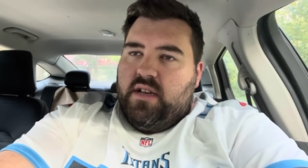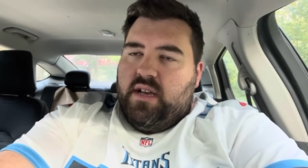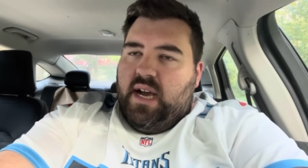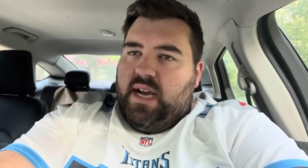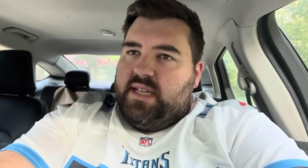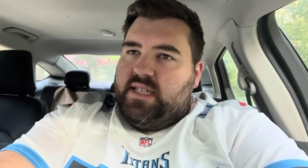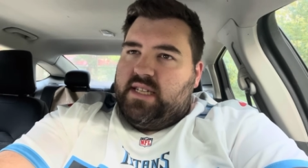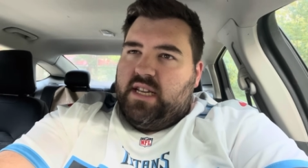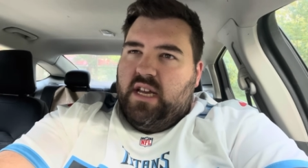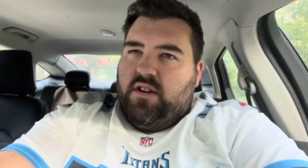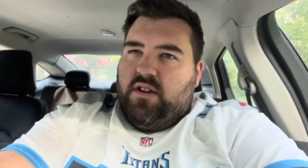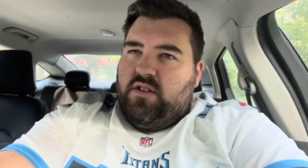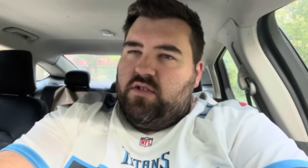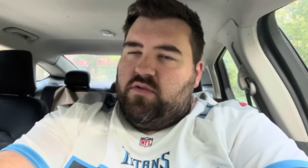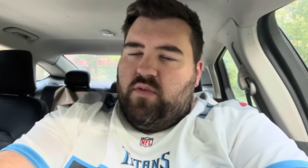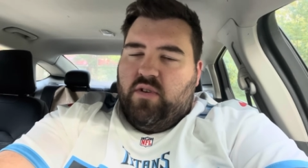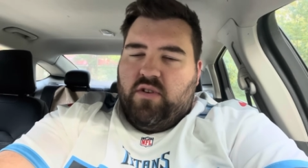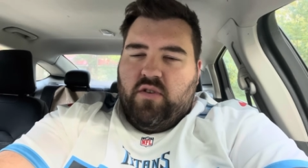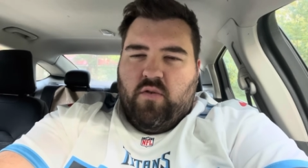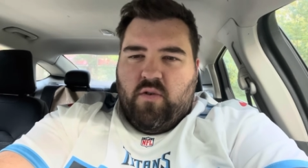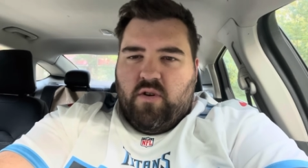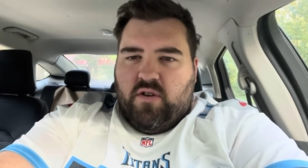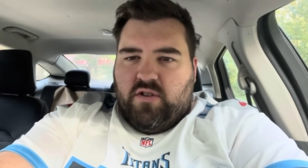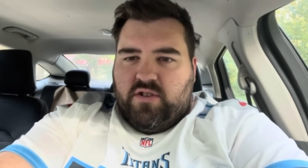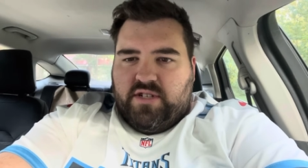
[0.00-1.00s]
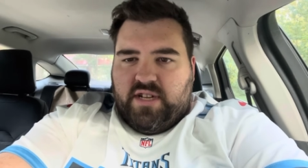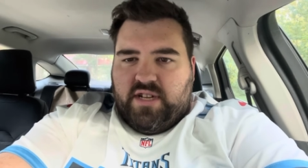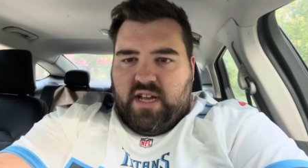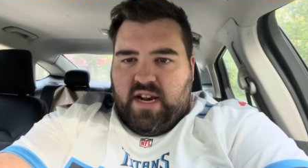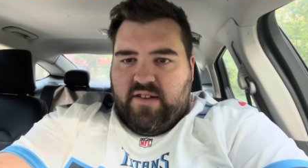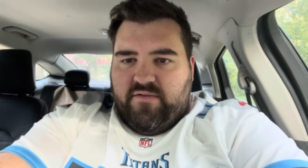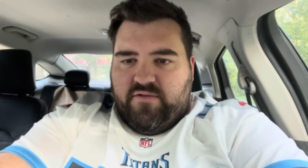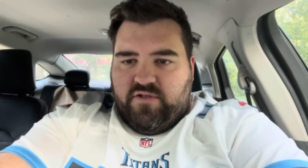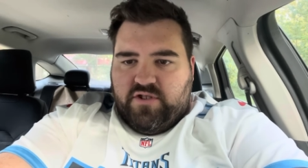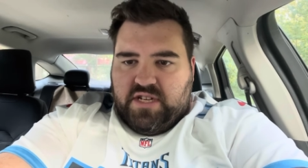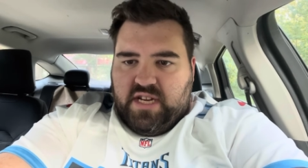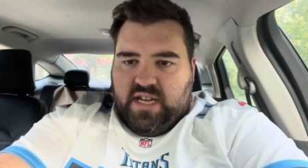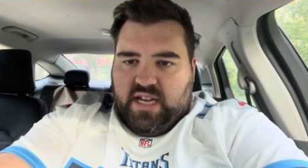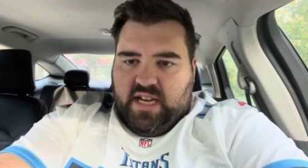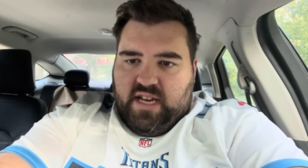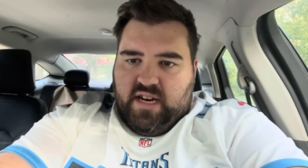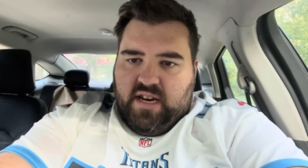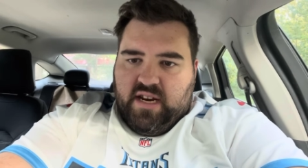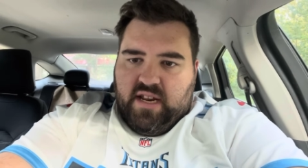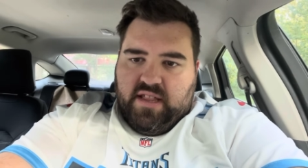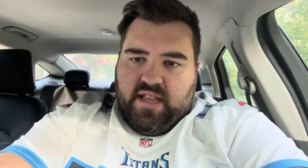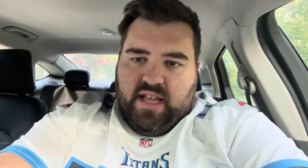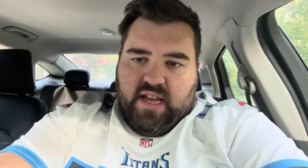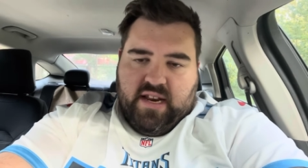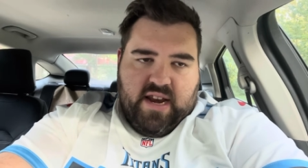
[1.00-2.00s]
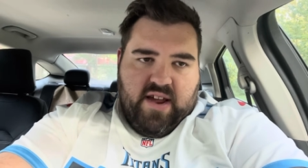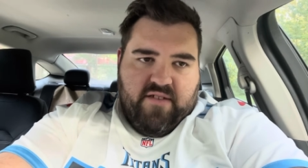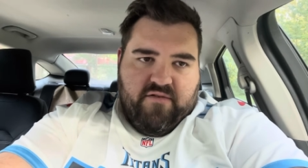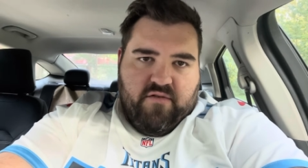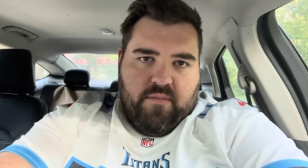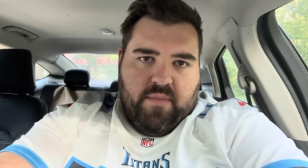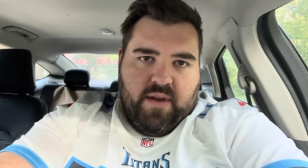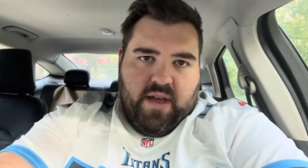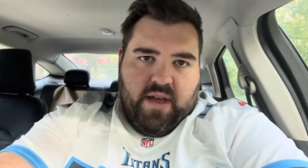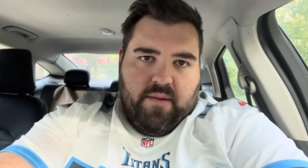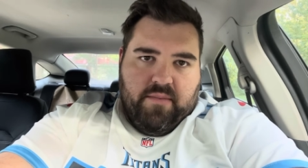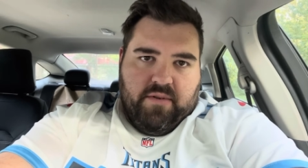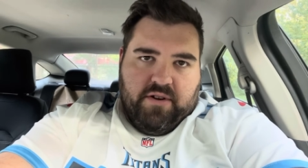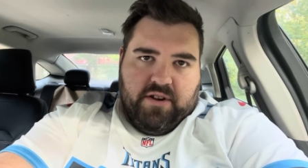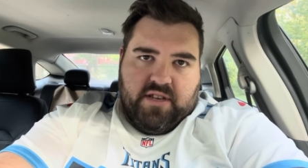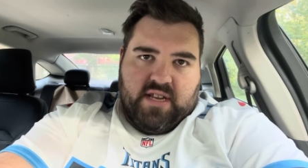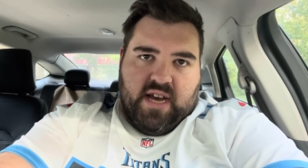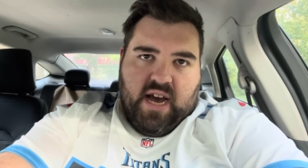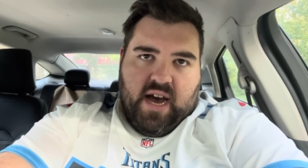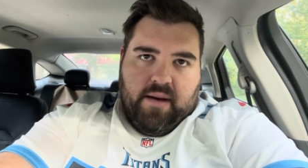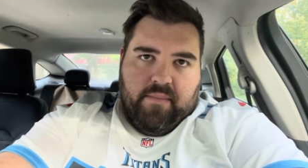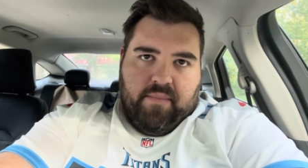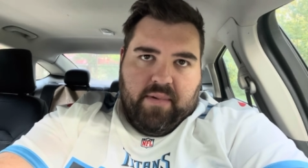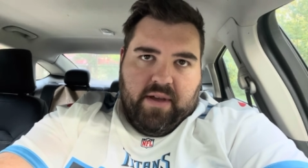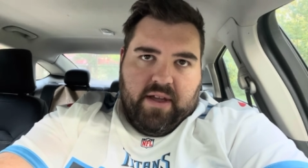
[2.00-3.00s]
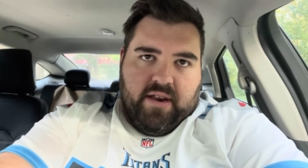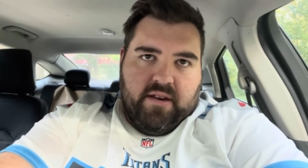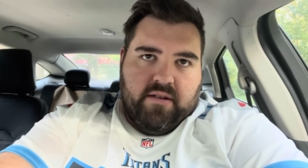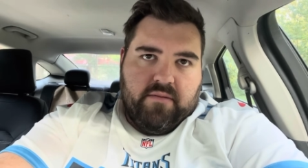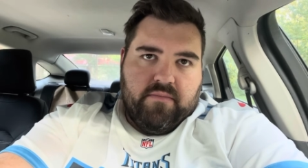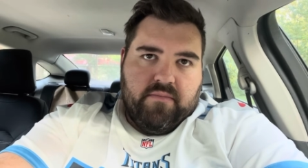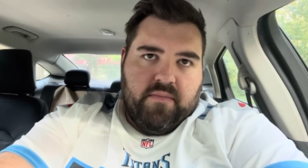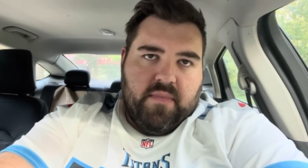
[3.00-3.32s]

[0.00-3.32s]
I said it was one of the worst I'd ever seen, and they'd never be able to top it.